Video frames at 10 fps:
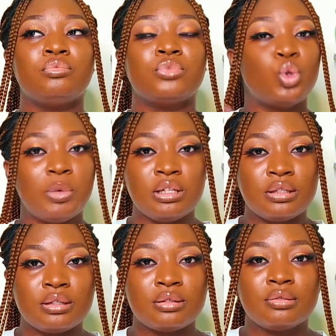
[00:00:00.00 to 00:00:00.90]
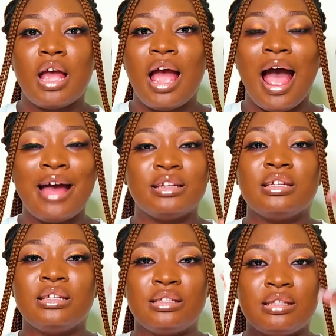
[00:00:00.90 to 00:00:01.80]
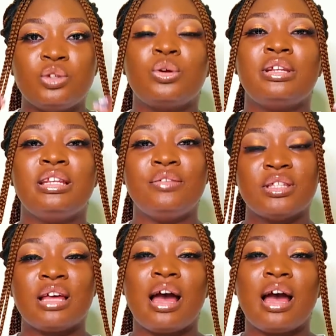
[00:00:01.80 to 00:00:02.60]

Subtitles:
2 minutes, and it lifts,